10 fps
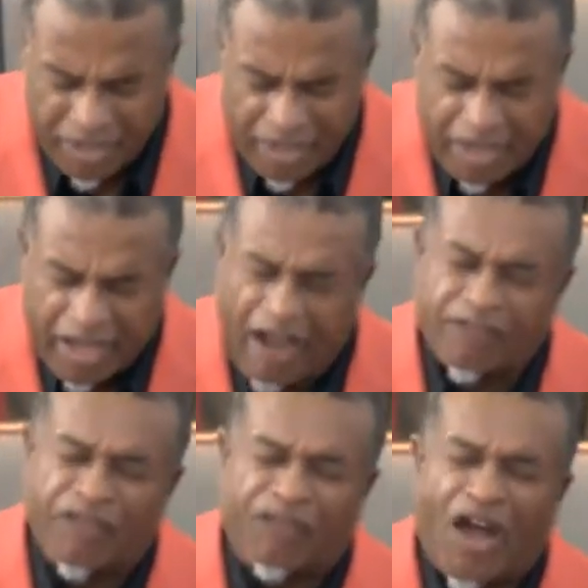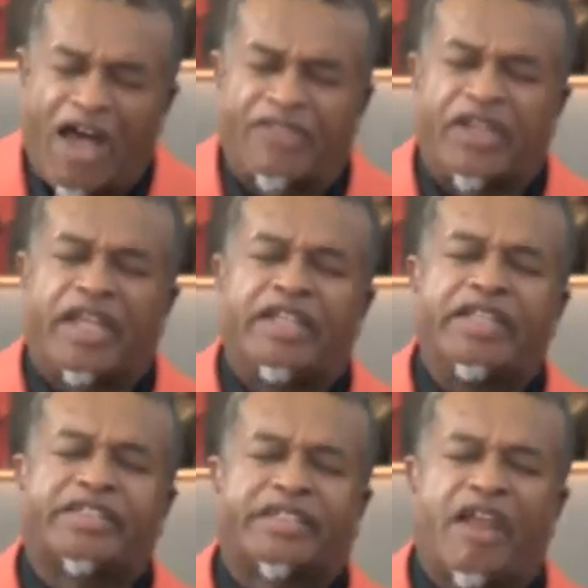Heavenly Father, and
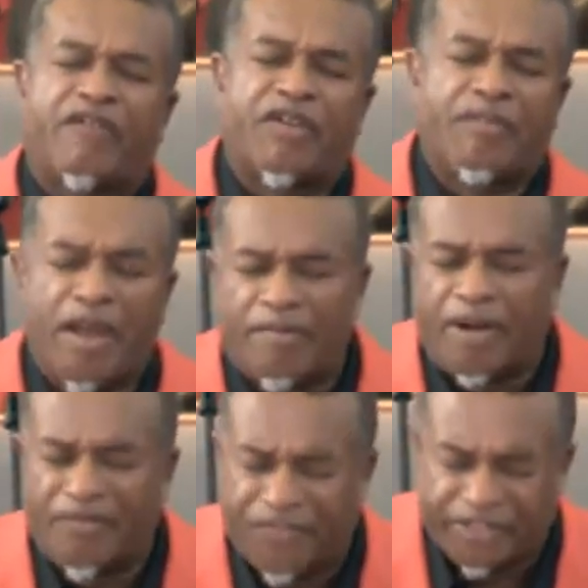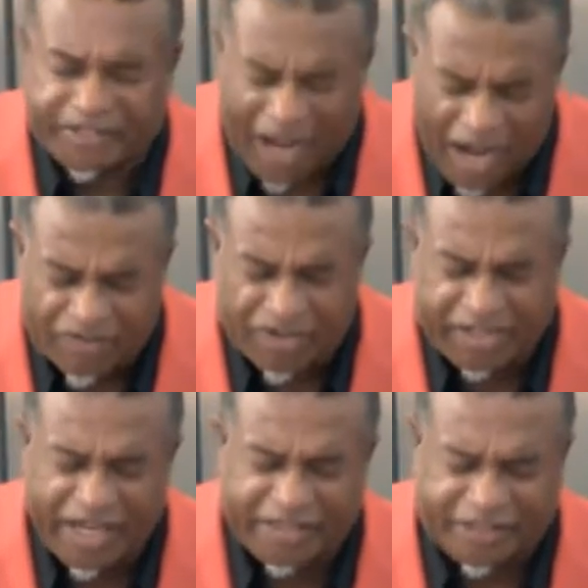each and every member of this
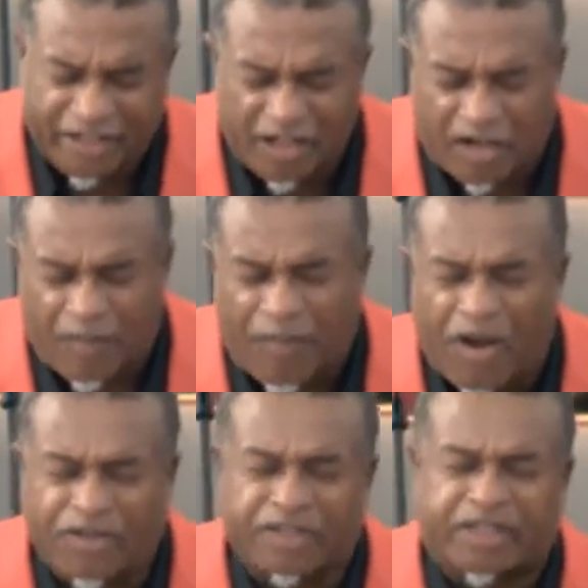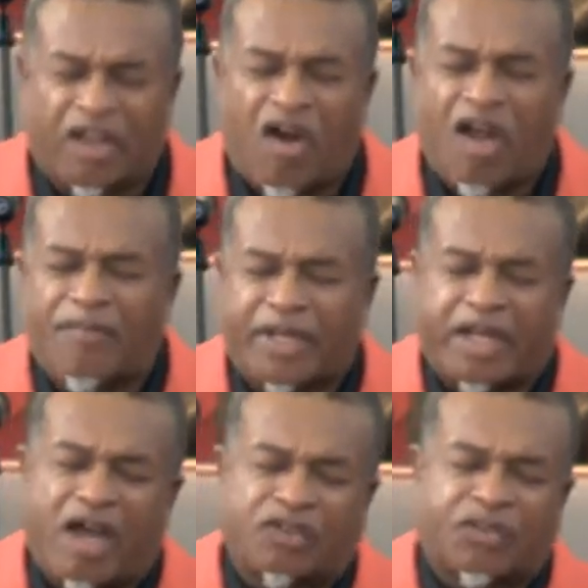congregation, look upon us, Lord,
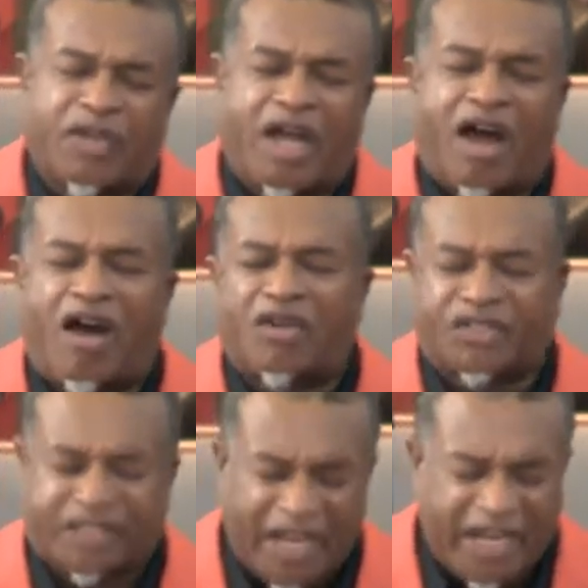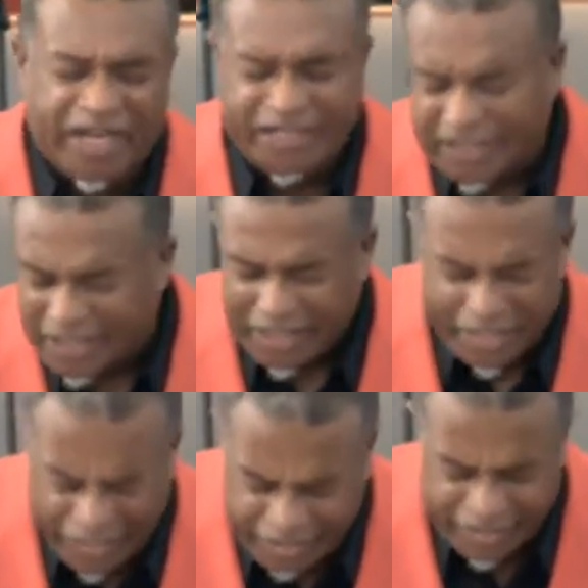because we all stand
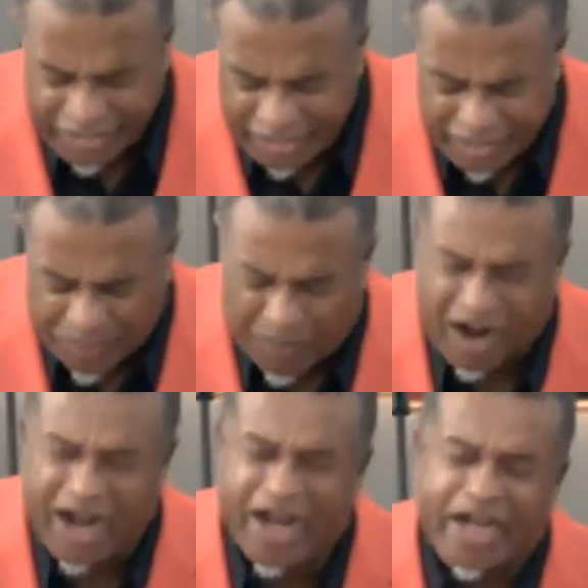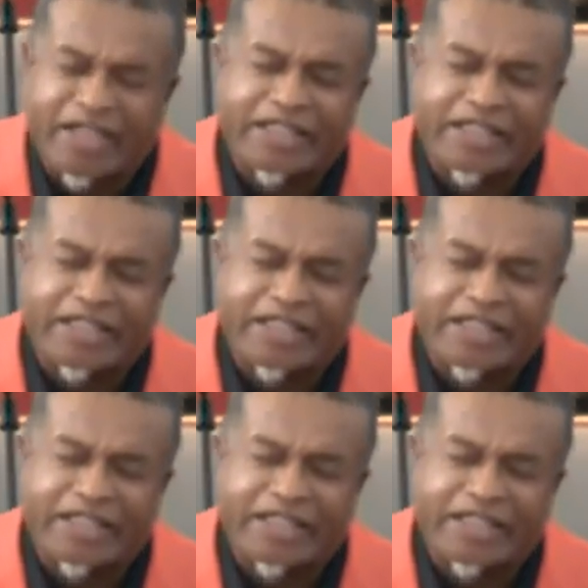in the need of prayer.